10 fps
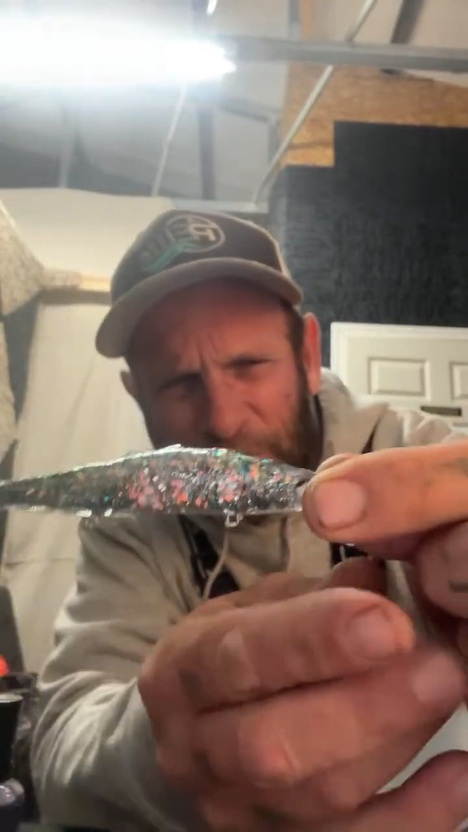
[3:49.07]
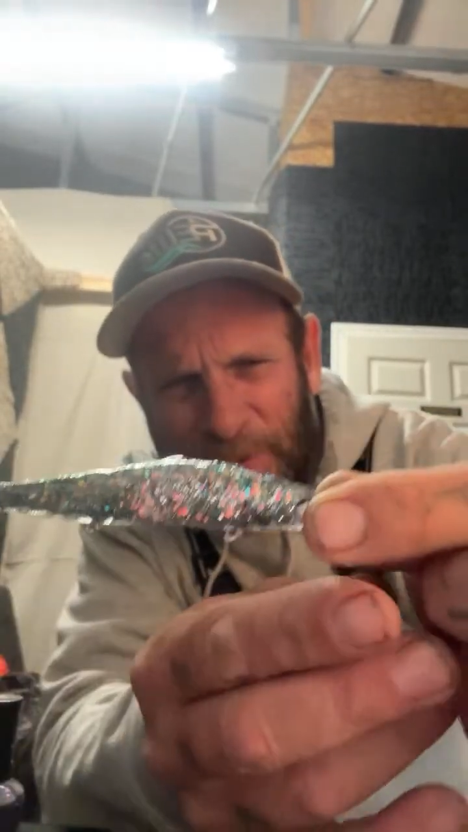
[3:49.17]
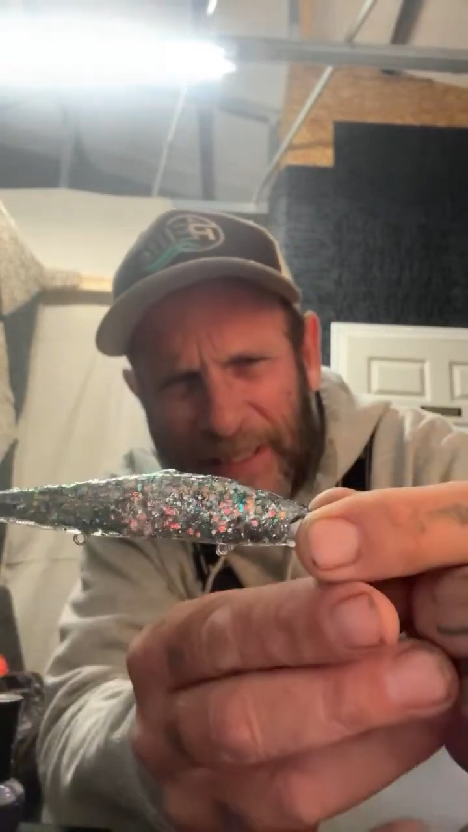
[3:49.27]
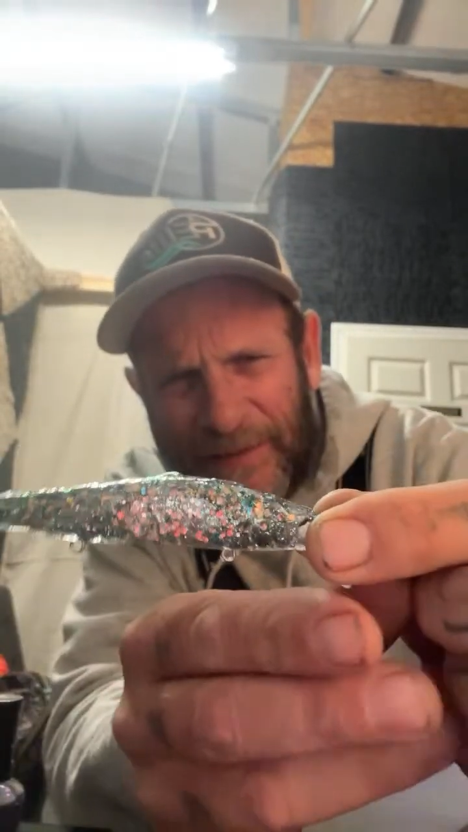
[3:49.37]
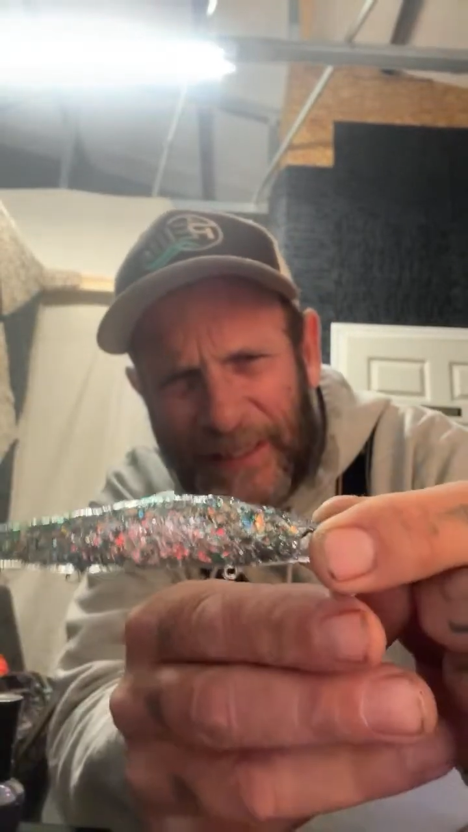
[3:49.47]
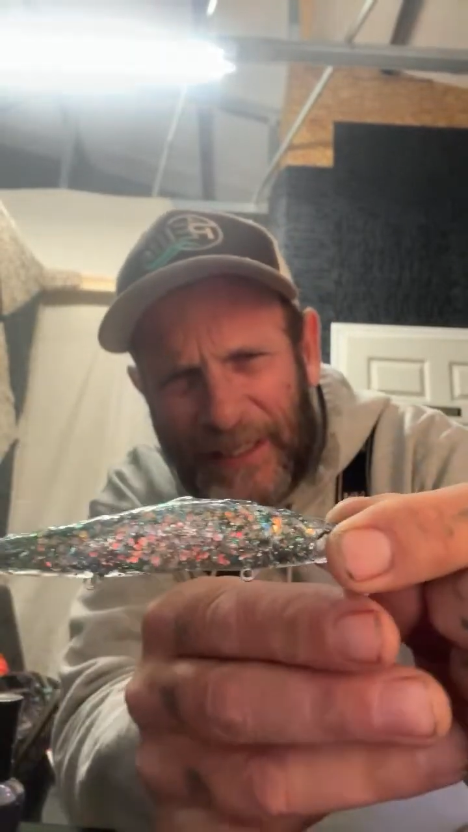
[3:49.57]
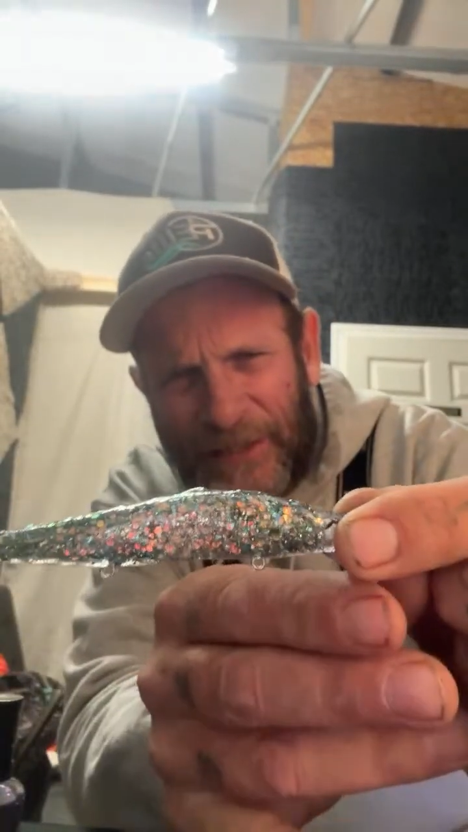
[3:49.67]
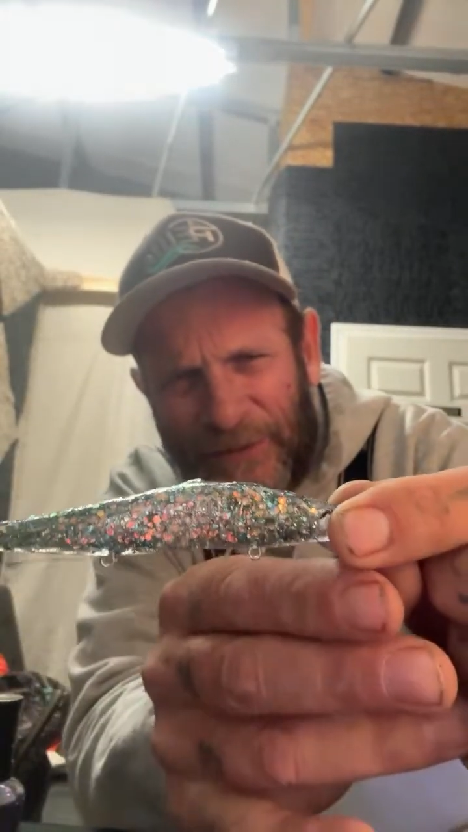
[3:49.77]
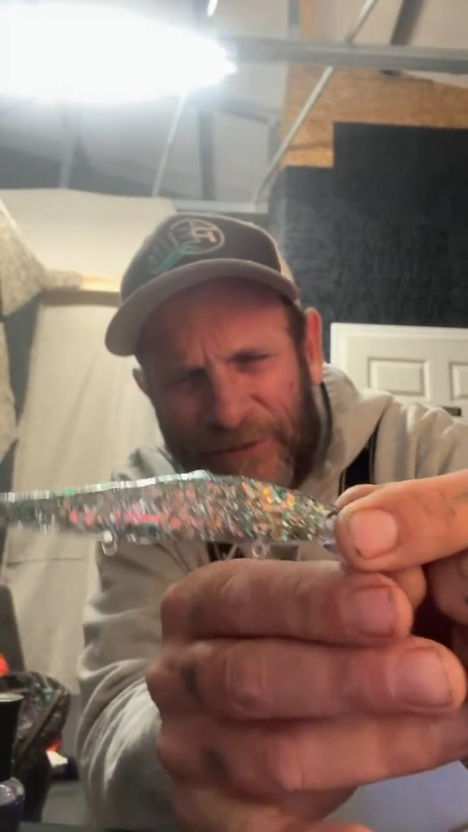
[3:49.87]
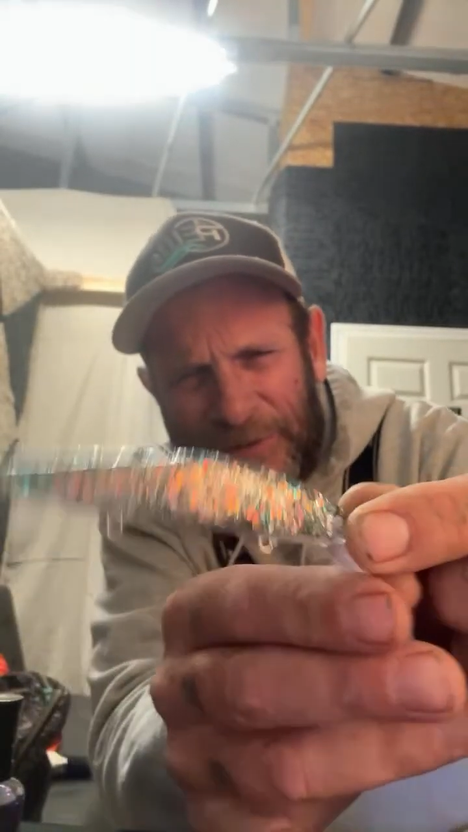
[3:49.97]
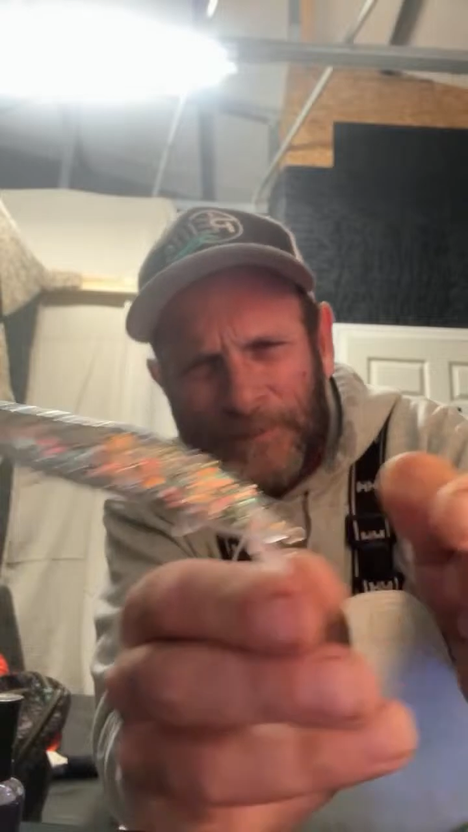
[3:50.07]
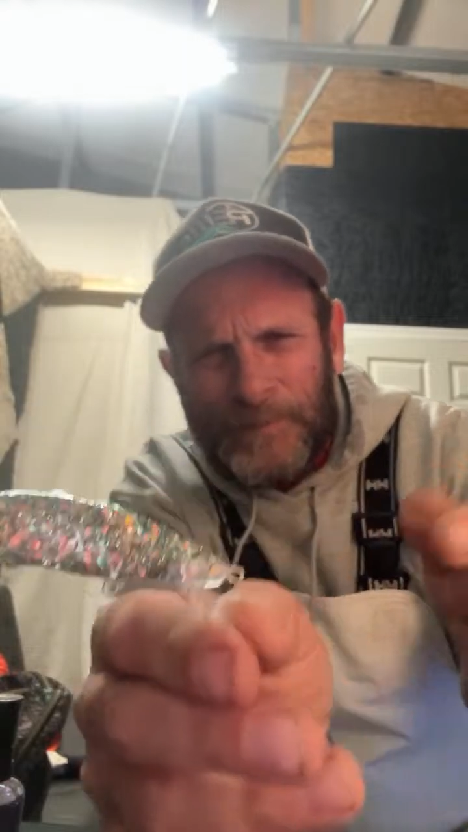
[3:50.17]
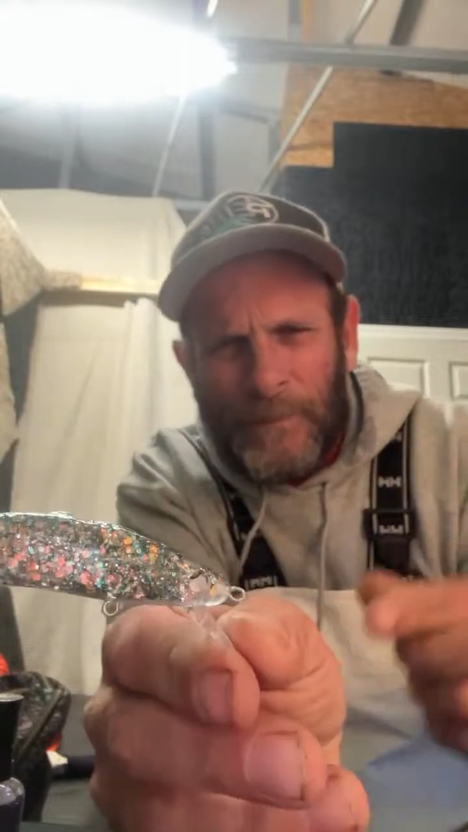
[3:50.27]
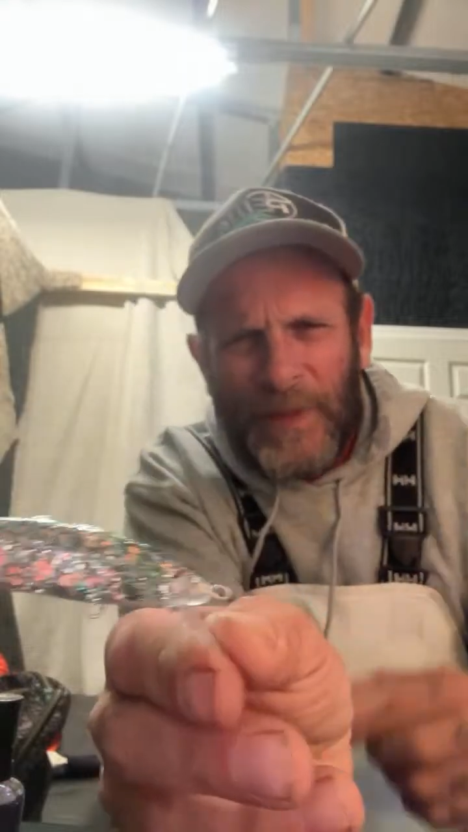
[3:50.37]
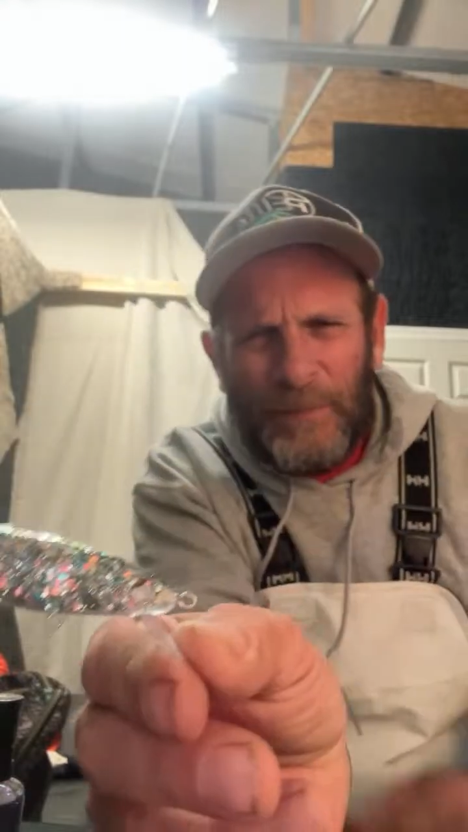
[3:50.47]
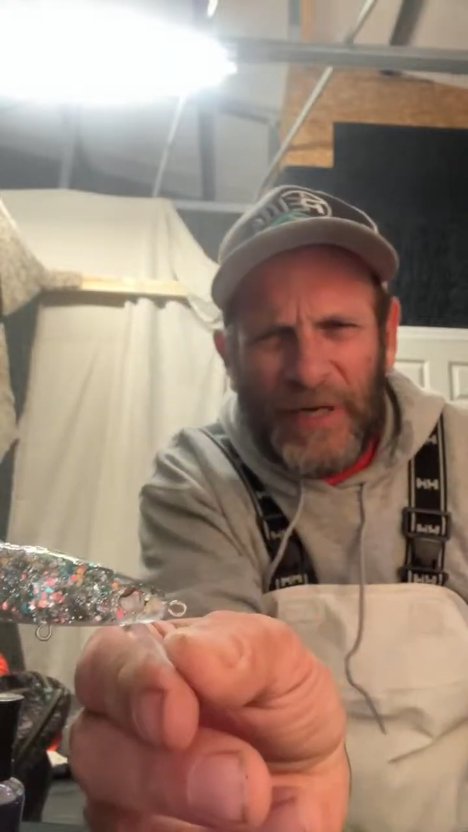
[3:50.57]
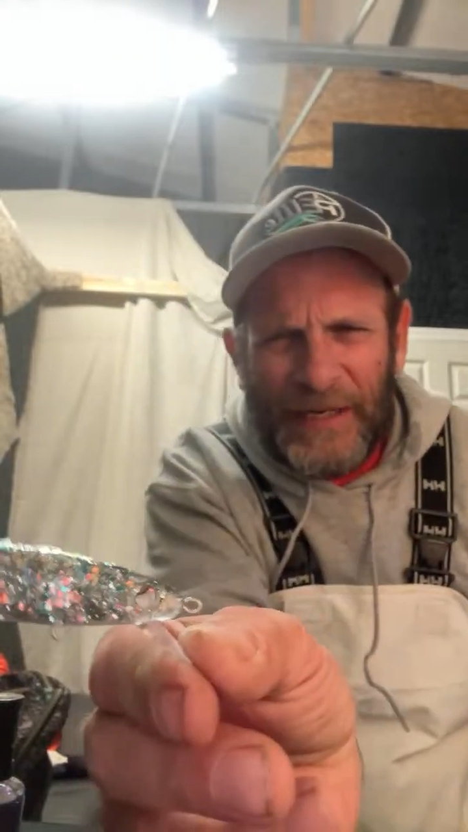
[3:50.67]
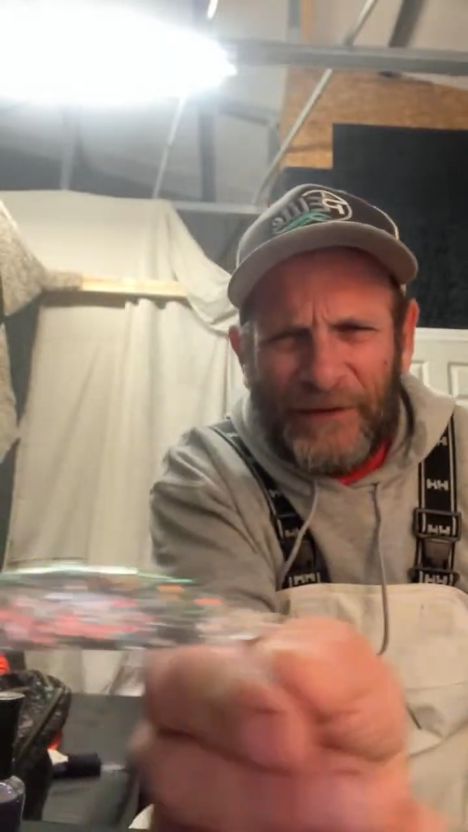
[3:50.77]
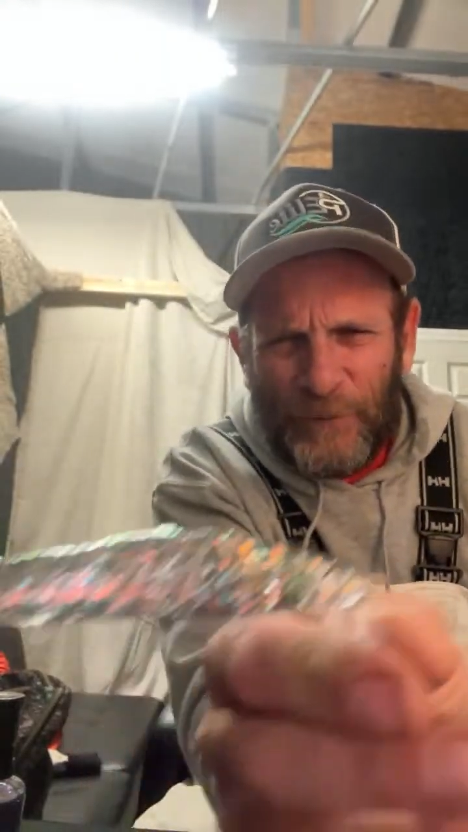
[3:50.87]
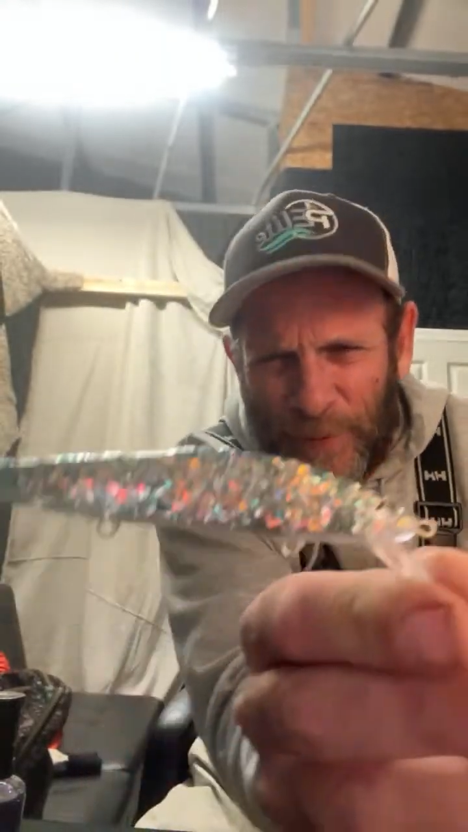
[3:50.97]
bait that I use. But I
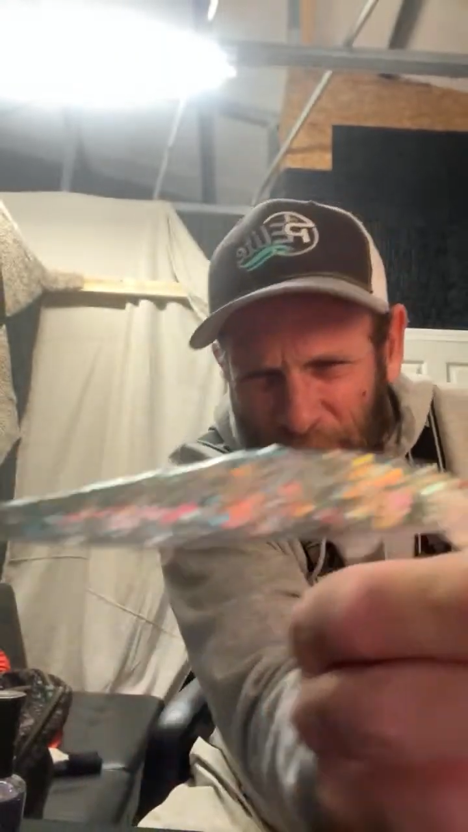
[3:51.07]
never put a